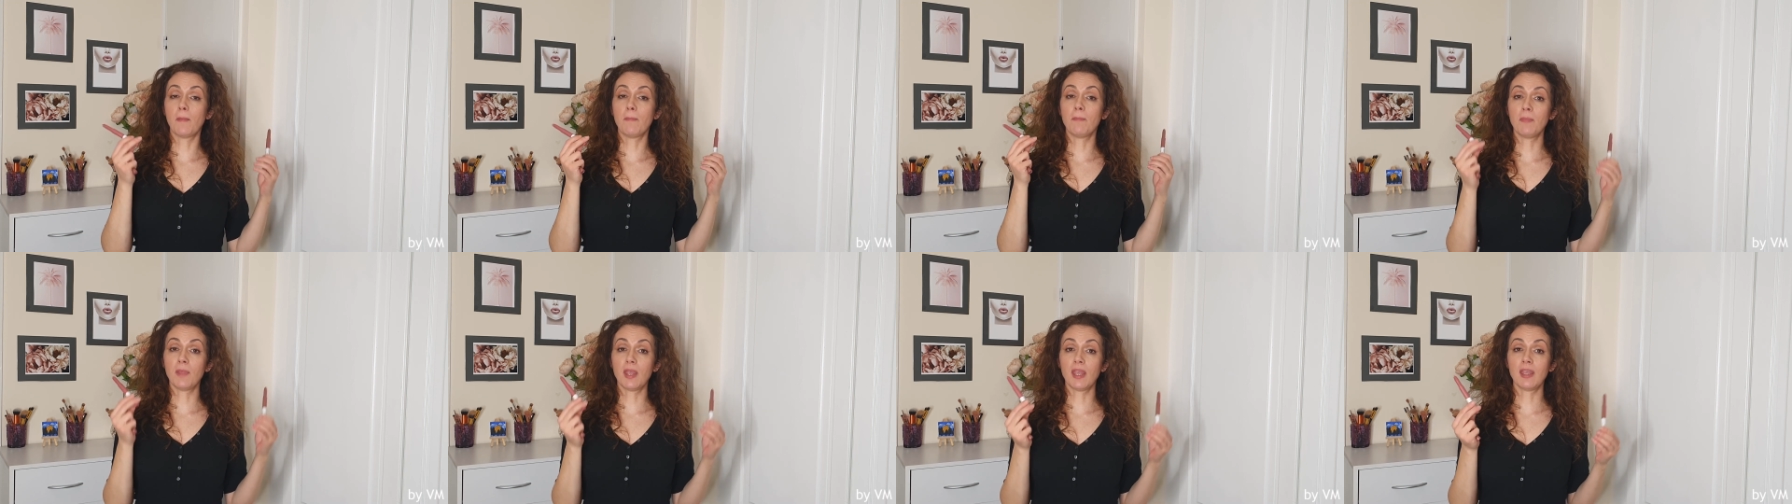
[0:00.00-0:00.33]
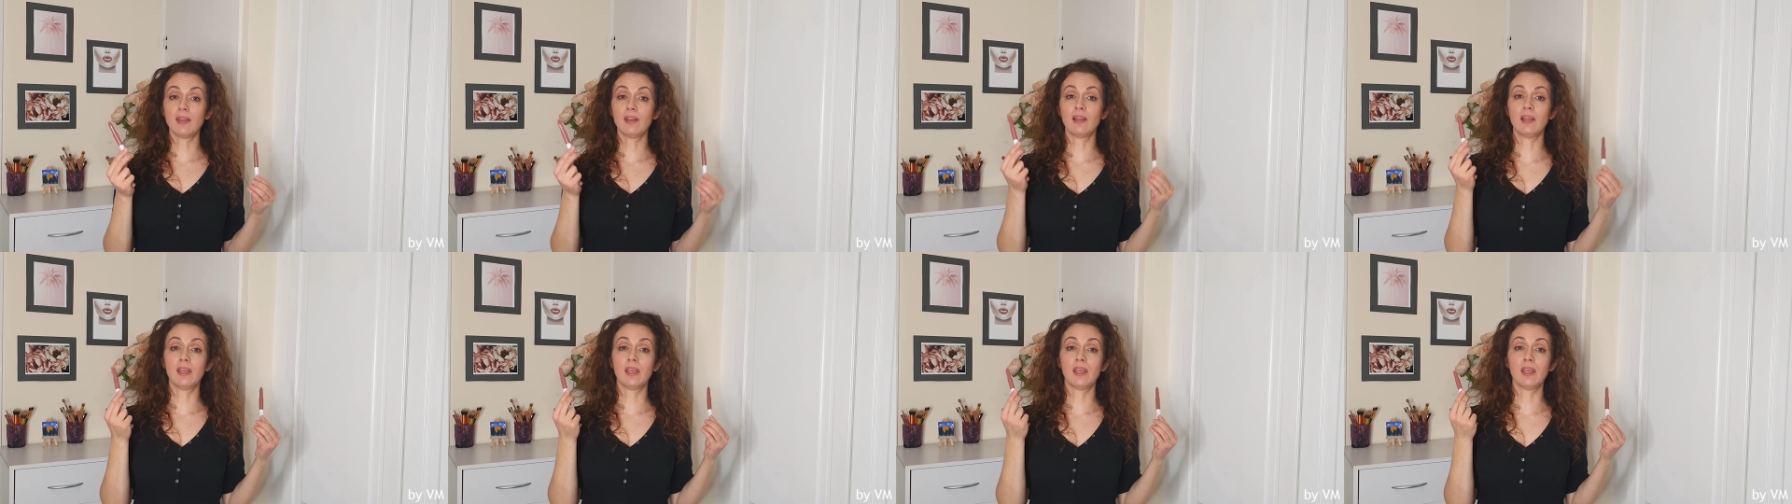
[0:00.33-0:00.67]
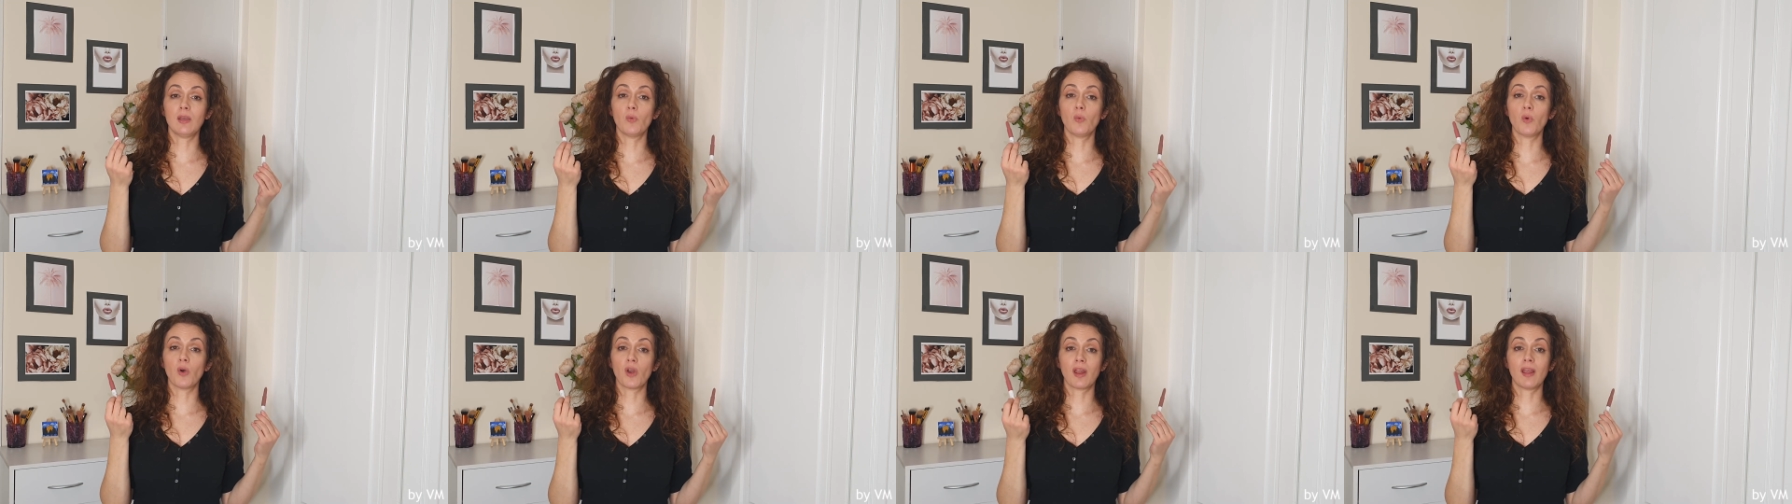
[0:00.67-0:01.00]
mainly
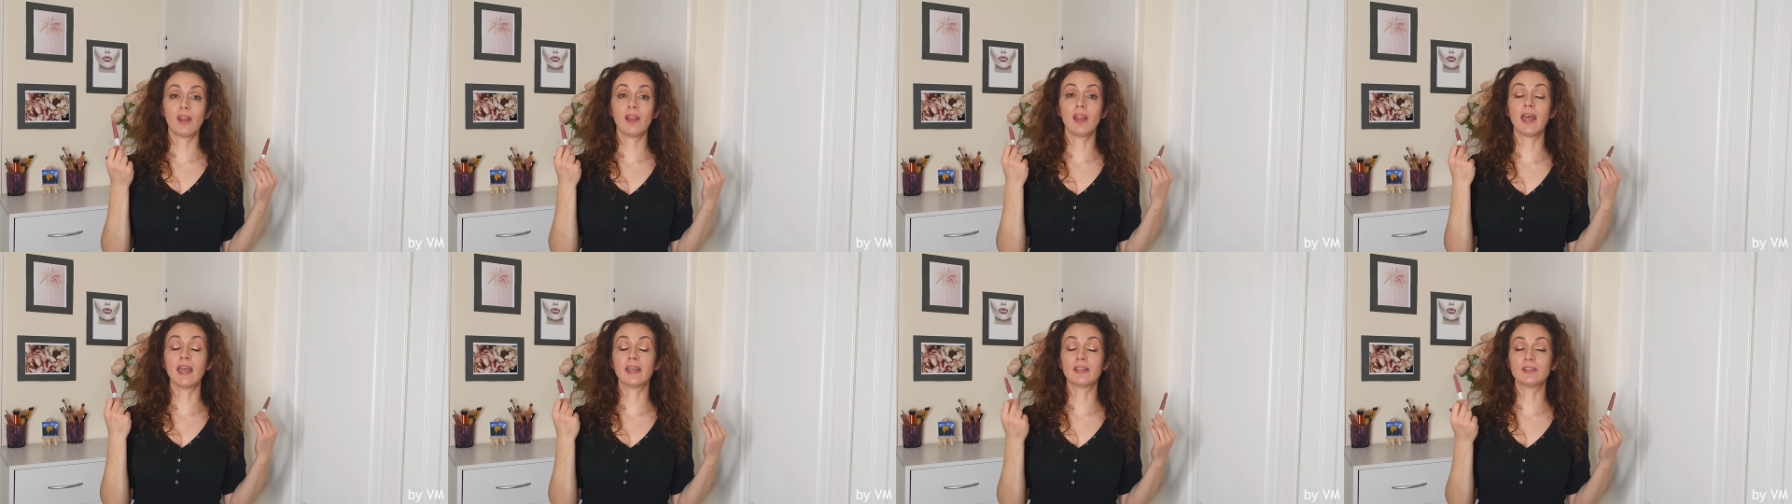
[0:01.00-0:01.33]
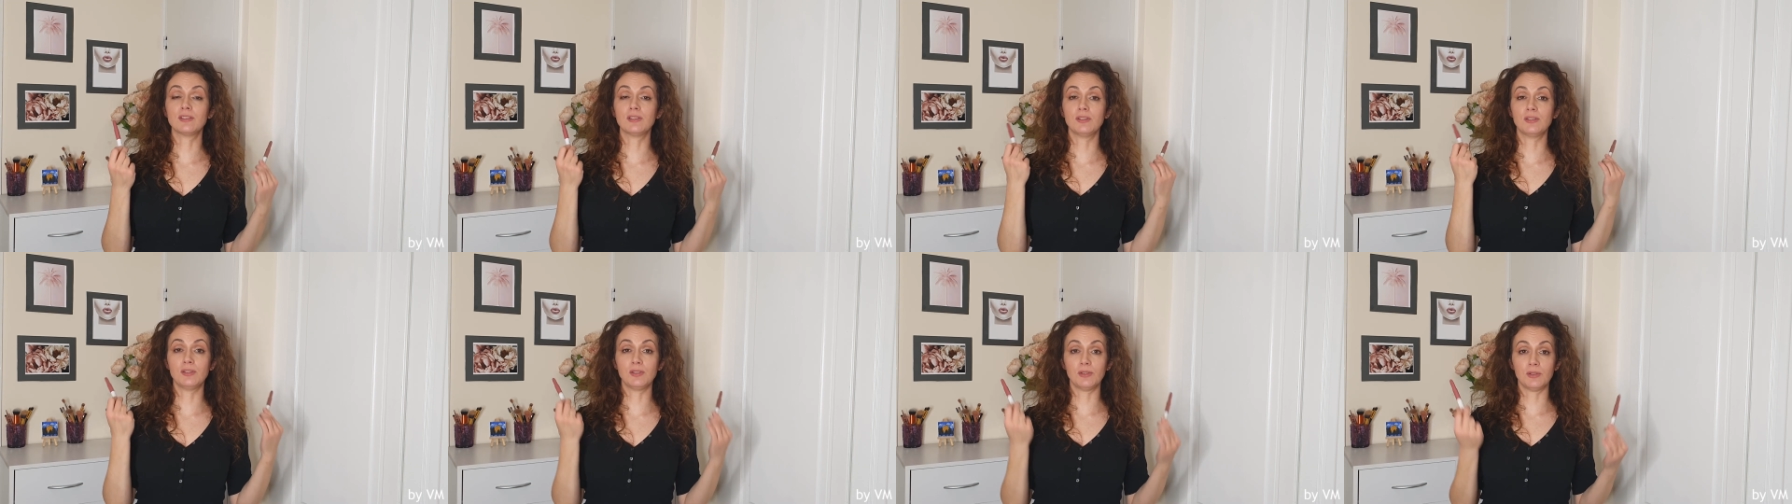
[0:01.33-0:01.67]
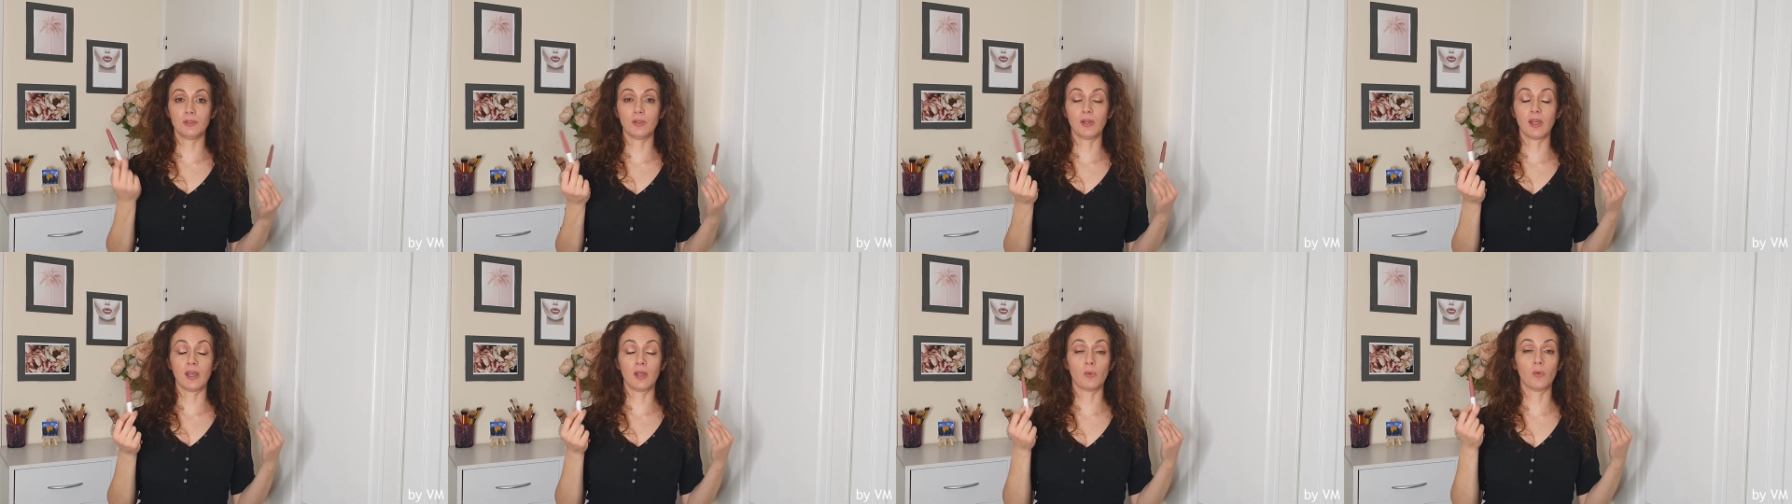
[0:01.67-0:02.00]
what I like to
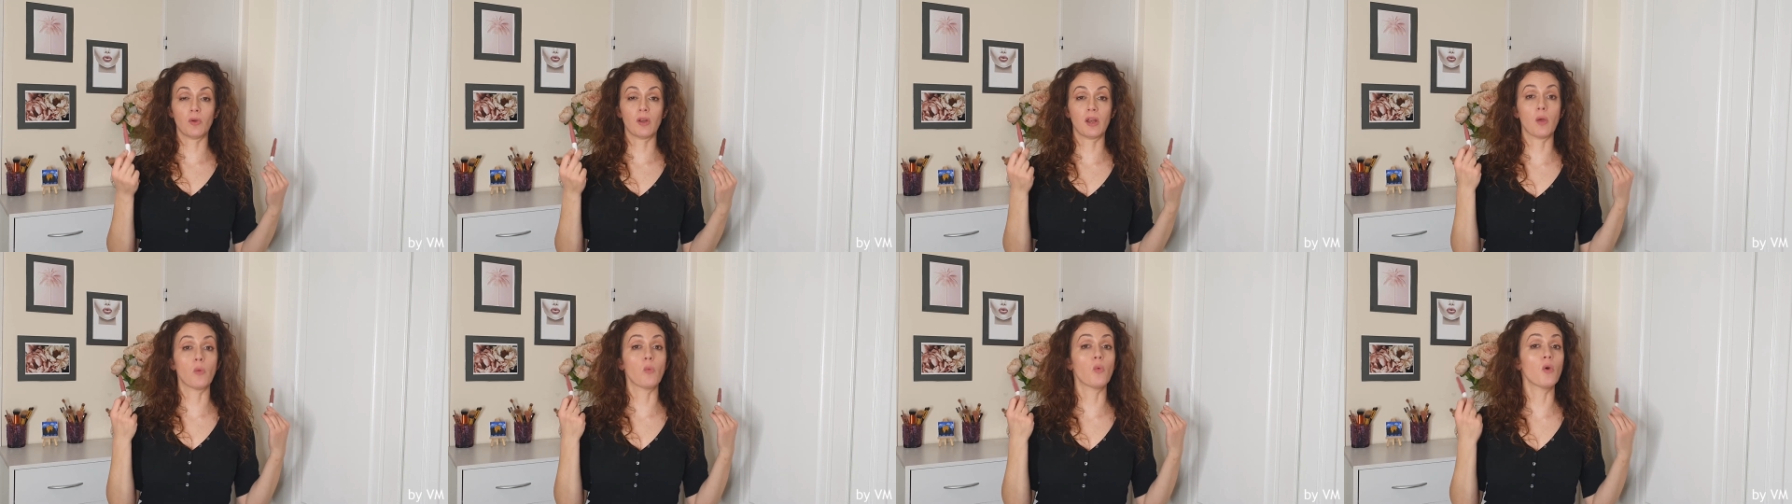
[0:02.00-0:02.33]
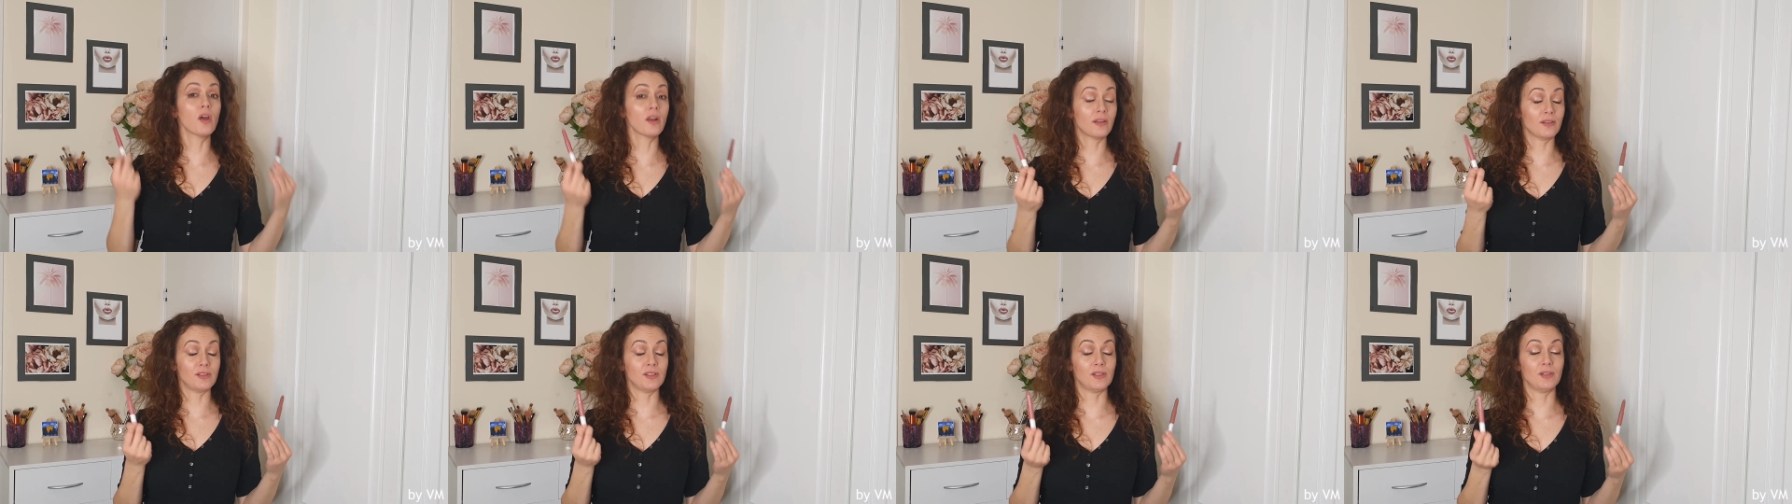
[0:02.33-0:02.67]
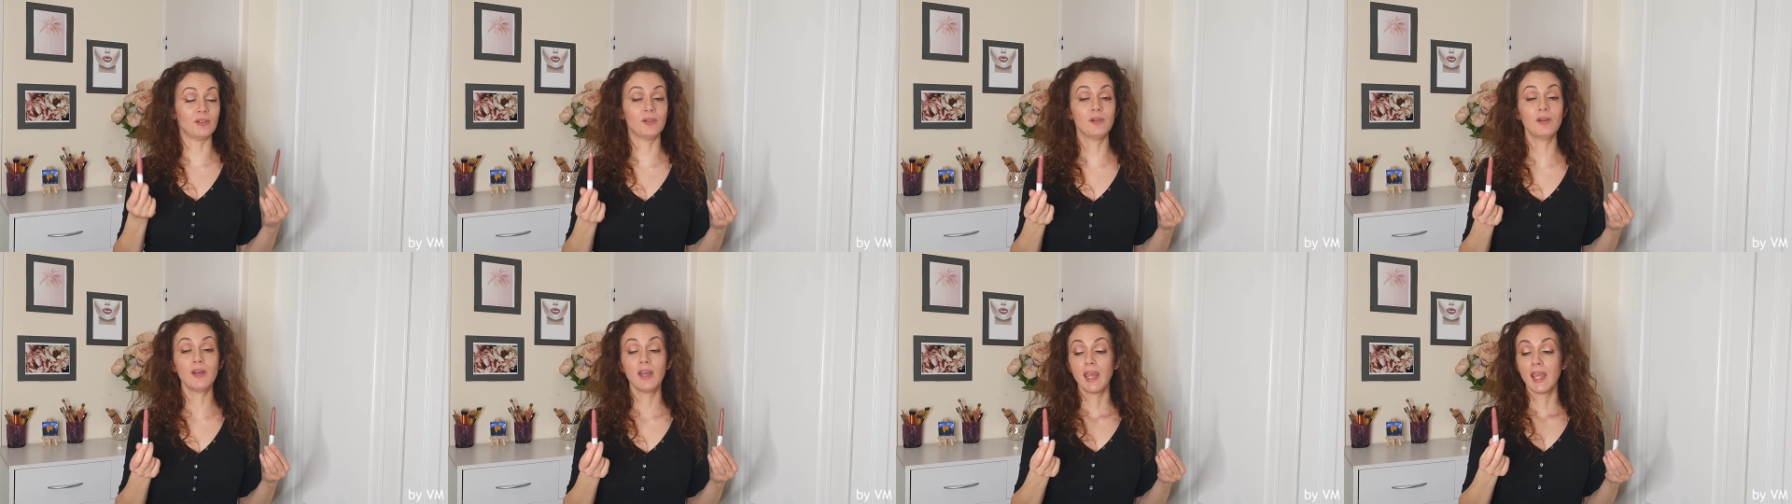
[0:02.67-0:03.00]
do and what I want to
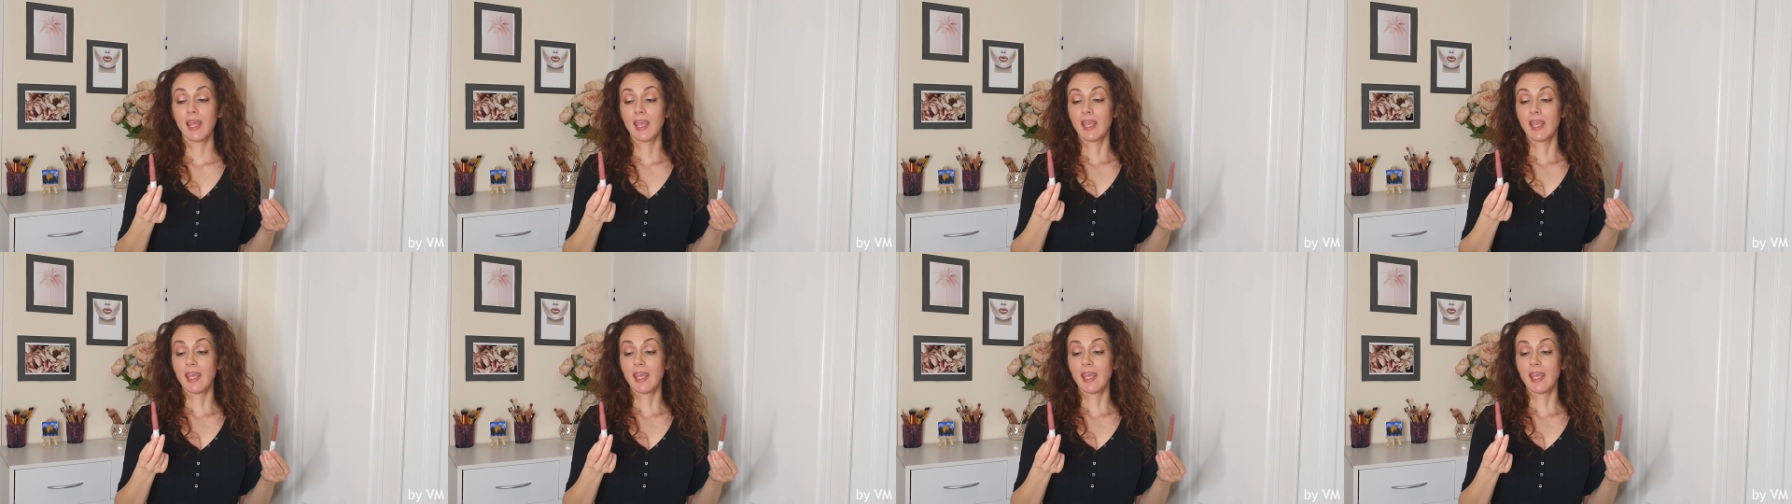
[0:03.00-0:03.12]
do